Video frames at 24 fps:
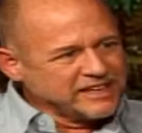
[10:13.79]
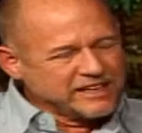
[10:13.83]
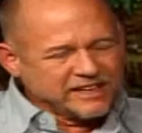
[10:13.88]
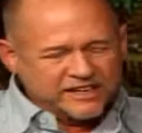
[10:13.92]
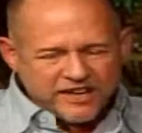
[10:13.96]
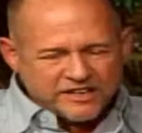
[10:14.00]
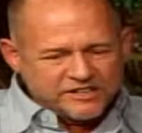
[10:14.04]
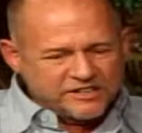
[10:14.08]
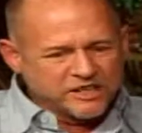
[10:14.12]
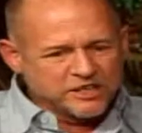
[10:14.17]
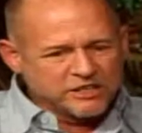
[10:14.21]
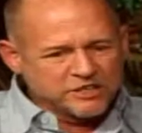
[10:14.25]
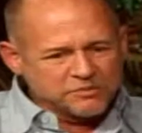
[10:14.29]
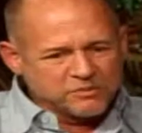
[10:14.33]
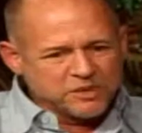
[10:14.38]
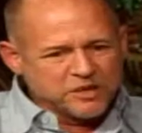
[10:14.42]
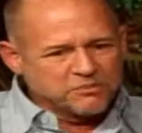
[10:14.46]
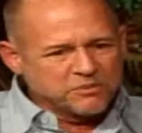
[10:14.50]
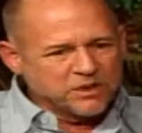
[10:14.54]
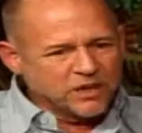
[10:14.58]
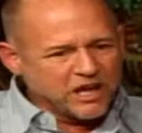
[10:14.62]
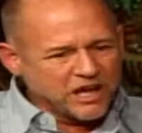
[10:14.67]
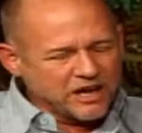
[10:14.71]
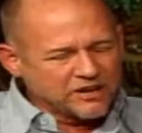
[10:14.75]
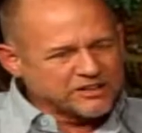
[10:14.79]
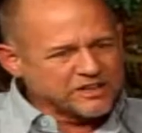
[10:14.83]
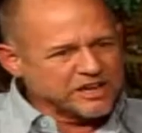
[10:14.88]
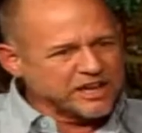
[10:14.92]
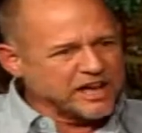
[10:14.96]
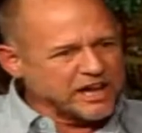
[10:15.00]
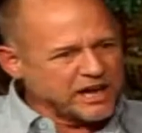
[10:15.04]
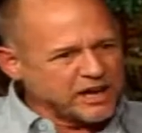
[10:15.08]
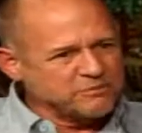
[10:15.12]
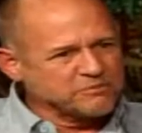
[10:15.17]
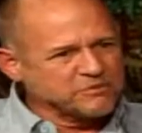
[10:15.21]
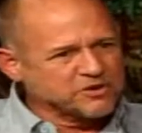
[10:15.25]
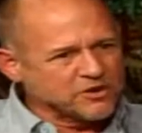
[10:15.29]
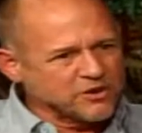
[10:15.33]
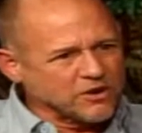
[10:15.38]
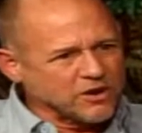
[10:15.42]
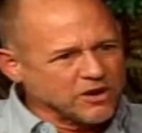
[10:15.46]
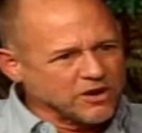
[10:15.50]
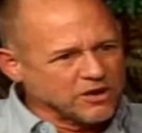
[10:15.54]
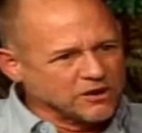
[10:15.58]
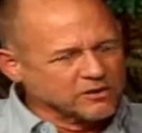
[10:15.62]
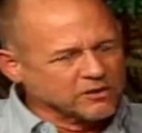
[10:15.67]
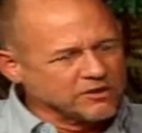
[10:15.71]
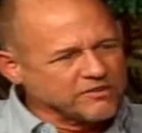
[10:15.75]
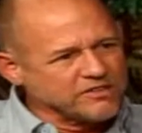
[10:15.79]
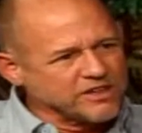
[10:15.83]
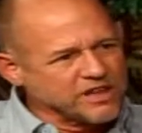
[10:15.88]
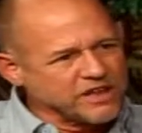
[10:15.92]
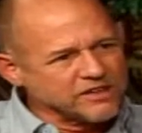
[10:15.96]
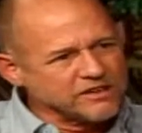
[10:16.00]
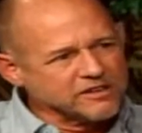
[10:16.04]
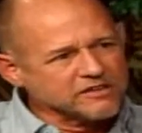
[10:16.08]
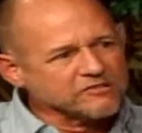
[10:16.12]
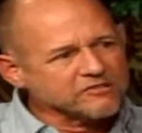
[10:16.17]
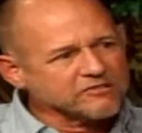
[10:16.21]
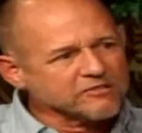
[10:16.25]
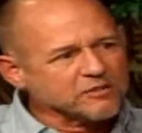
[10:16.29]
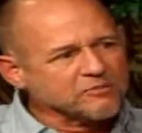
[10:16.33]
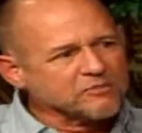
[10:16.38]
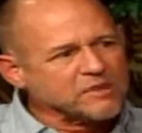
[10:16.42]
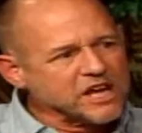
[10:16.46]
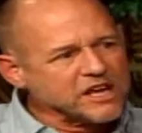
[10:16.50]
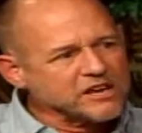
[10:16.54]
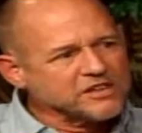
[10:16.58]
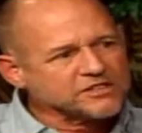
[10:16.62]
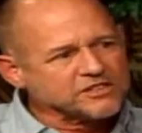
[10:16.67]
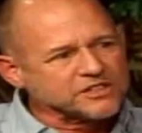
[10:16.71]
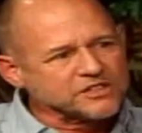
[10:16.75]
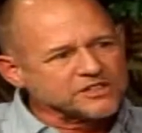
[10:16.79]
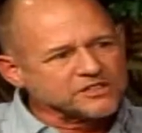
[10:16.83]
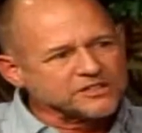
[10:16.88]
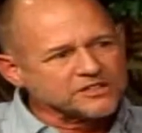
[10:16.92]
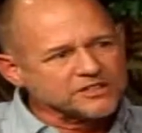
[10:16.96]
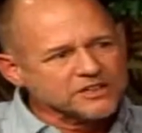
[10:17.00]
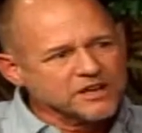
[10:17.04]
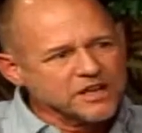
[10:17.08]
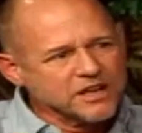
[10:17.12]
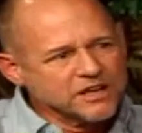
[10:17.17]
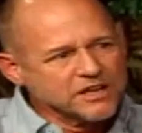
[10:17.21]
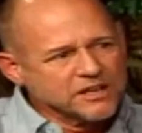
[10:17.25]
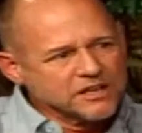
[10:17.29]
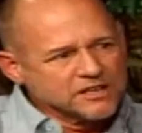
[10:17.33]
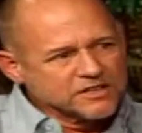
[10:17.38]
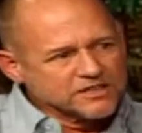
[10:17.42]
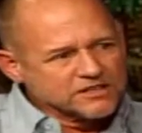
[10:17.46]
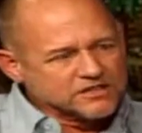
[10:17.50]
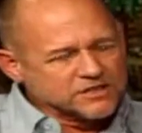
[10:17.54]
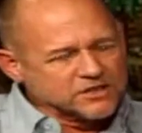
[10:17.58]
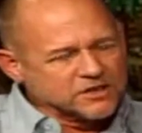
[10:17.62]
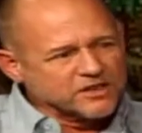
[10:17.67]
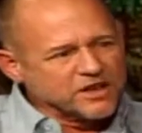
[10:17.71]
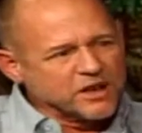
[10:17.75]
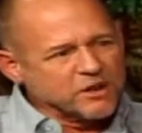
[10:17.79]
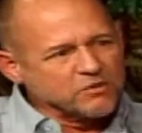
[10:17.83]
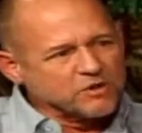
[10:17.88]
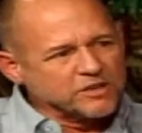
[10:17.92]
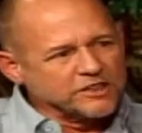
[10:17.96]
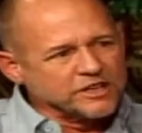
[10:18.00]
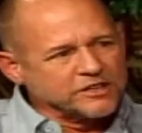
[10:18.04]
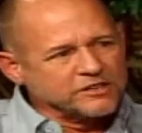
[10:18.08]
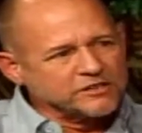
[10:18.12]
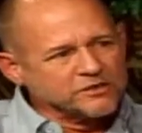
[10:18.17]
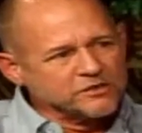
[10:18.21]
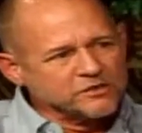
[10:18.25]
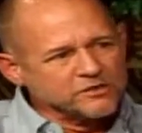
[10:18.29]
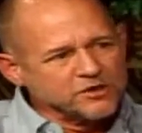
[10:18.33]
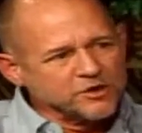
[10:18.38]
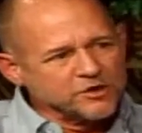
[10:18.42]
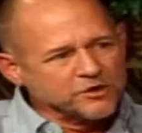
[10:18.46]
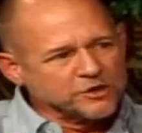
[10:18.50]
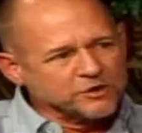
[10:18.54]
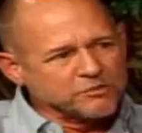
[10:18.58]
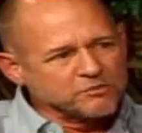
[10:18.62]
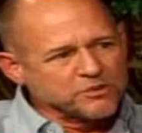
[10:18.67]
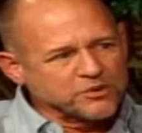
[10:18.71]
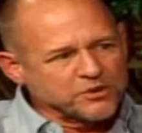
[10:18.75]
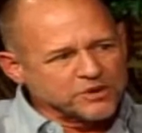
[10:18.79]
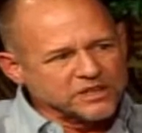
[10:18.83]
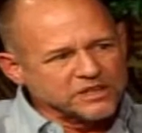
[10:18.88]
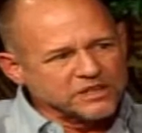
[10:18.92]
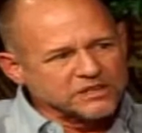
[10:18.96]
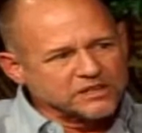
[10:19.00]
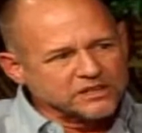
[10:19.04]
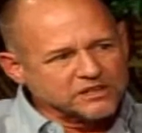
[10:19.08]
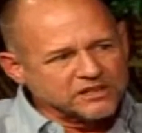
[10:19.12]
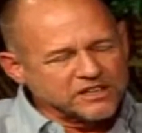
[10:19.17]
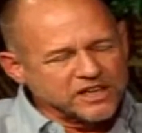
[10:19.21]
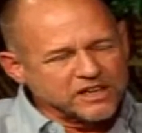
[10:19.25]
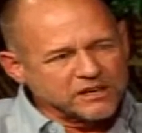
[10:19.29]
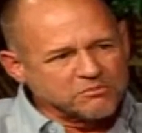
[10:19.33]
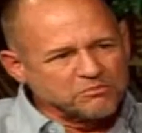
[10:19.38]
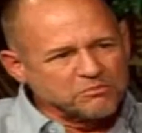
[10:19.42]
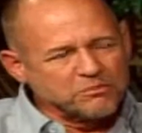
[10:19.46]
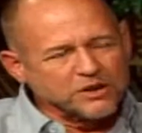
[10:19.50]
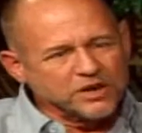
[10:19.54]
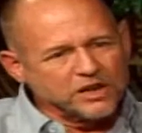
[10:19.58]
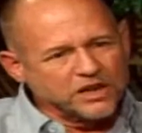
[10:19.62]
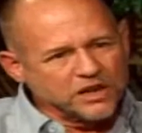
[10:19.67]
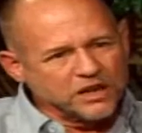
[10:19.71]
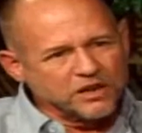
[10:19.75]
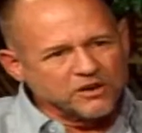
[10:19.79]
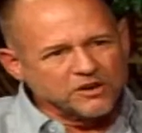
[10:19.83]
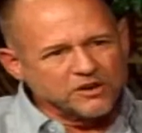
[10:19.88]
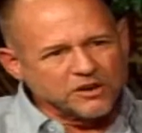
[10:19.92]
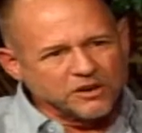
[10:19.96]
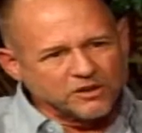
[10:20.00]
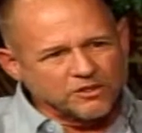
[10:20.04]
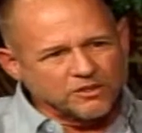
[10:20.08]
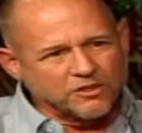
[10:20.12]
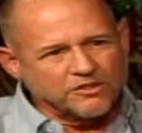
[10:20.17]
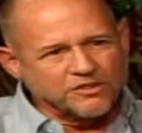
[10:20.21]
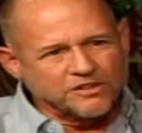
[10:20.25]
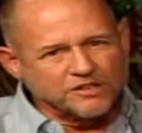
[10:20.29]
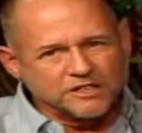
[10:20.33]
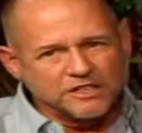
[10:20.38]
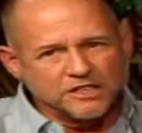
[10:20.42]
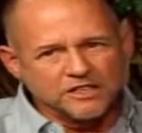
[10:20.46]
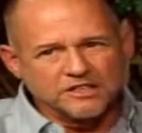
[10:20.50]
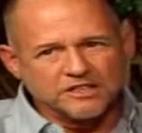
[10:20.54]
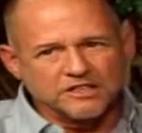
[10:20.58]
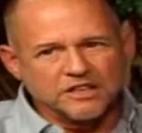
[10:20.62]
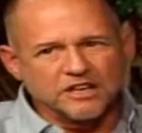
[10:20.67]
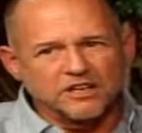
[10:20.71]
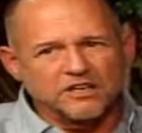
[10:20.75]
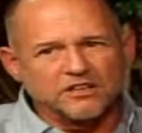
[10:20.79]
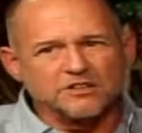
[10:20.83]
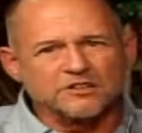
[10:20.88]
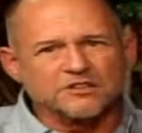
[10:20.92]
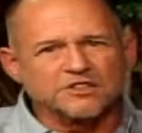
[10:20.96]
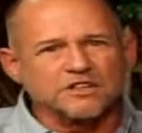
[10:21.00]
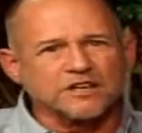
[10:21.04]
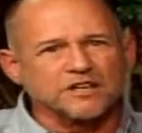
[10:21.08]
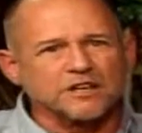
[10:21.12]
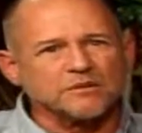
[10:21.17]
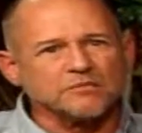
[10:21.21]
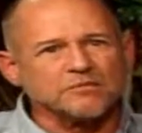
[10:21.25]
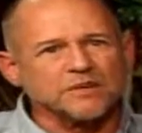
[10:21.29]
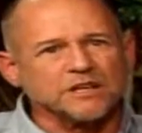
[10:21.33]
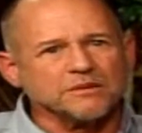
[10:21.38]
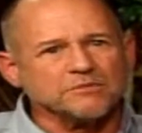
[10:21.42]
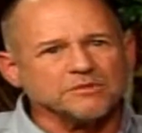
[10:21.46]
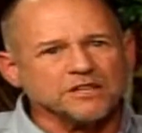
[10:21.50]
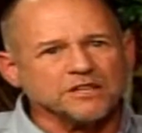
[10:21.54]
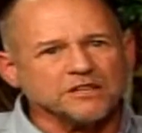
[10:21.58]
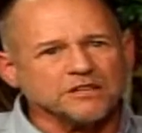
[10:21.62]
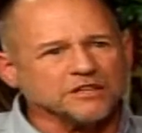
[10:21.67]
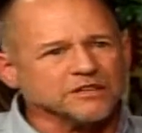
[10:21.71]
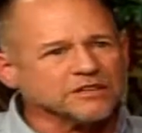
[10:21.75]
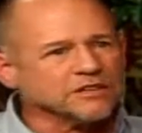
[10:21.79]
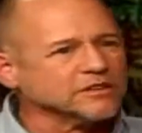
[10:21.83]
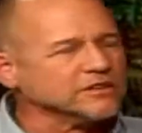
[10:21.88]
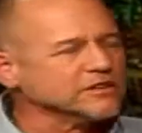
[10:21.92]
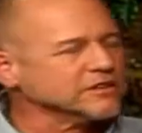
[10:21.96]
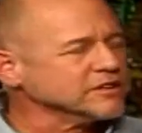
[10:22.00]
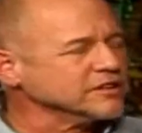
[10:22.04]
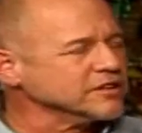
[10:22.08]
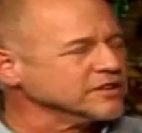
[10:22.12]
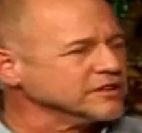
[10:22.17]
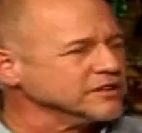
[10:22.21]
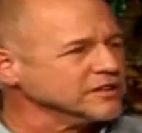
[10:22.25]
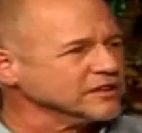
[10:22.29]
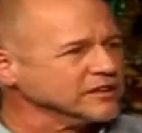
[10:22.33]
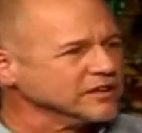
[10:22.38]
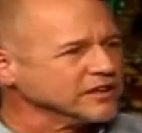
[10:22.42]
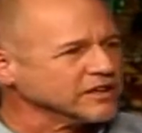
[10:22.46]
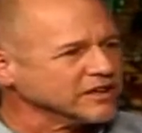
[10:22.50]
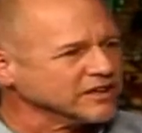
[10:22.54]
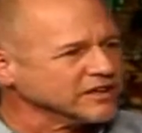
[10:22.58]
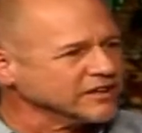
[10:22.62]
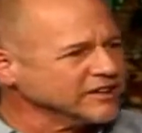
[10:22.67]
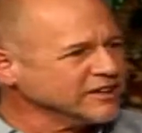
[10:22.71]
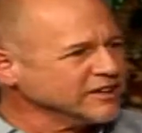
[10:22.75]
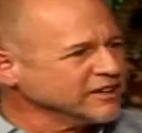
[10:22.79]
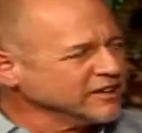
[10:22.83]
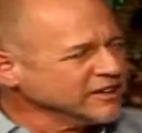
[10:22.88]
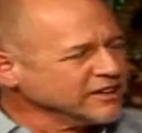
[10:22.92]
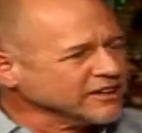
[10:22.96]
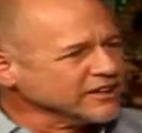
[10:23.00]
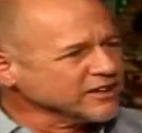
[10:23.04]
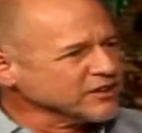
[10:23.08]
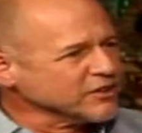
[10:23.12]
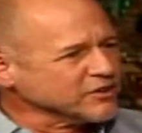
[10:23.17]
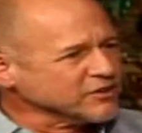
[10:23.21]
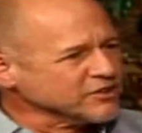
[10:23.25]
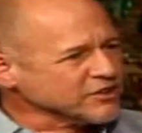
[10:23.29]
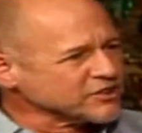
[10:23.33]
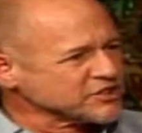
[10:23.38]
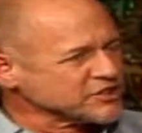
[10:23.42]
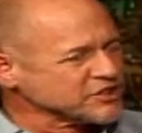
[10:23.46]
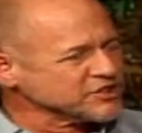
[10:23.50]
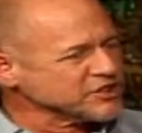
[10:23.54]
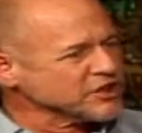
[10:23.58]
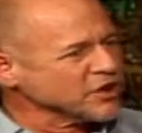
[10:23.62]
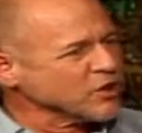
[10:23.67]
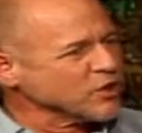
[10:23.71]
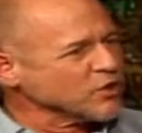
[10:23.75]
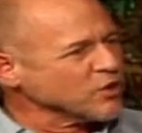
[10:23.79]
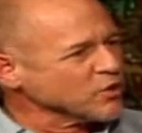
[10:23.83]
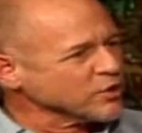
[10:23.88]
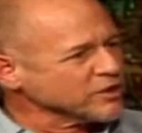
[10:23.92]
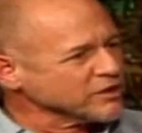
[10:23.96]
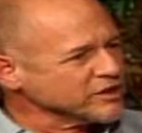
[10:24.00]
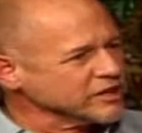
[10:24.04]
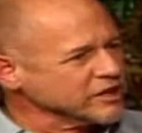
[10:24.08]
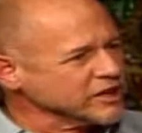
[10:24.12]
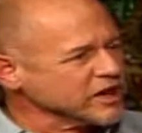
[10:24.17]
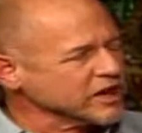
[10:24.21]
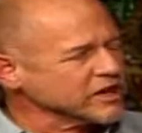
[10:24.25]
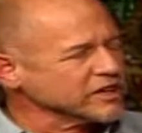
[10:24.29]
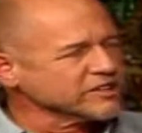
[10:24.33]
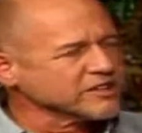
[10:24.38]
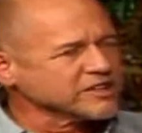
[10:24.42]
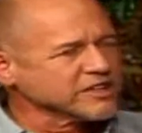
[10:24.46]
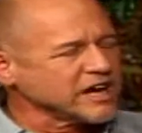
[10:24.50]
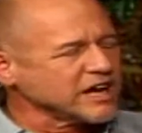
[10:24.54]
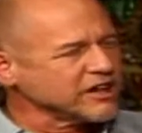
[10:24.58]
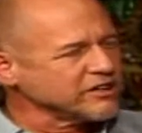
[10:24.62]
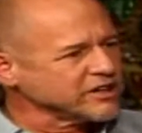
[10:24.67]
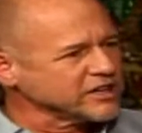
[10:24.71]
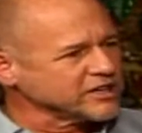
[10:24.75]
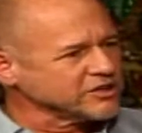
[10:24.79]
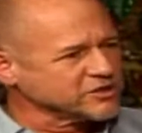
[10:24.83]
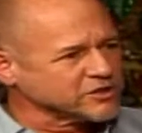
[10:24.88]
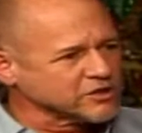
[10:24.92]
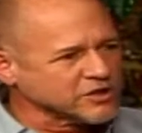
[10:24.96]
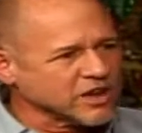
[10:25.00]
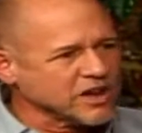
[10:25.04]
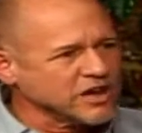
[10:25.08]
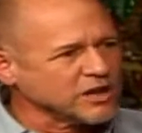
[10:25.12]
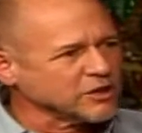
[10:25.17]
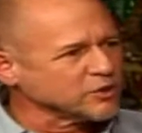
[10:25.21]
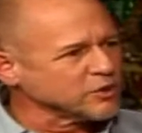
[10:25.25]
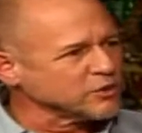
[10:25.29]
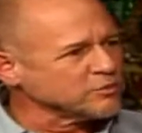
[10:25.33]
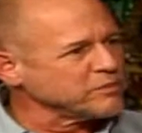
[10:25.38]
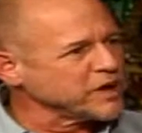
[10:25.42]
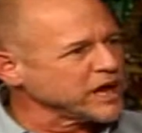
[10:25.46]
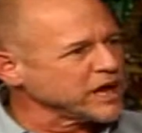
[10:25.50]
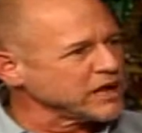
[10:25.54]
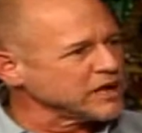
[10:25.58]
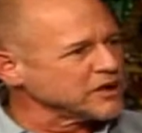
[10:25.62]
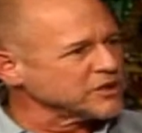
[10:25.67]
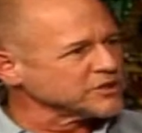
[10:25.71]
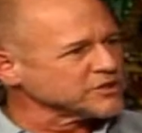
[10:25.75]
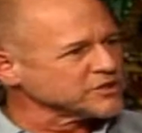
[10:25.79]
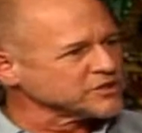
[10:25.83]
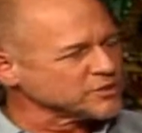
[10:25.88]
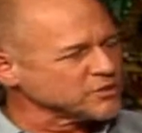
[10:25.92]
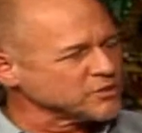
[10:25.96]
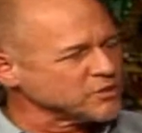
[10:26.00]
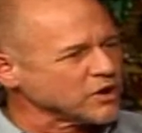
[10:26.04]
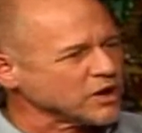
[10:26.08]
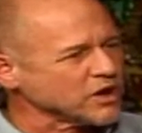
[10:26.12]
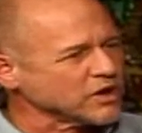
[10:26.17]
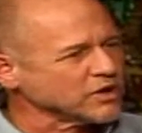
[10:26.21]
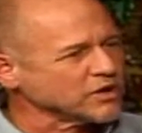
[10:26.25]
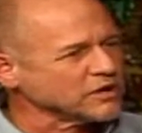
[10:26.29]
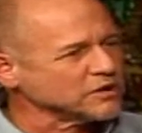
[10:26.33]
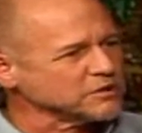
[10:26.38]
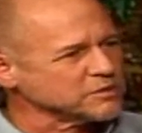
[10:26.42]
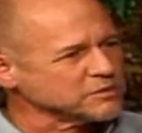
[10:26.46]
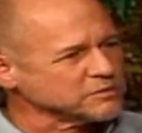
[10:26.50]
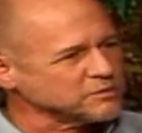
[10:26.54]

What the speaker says: And I teach people how to capture all of that information so that when they do go to print it, they can bring out all of the details that are maybe in the, the snow or the ice, and how to get your color balance right.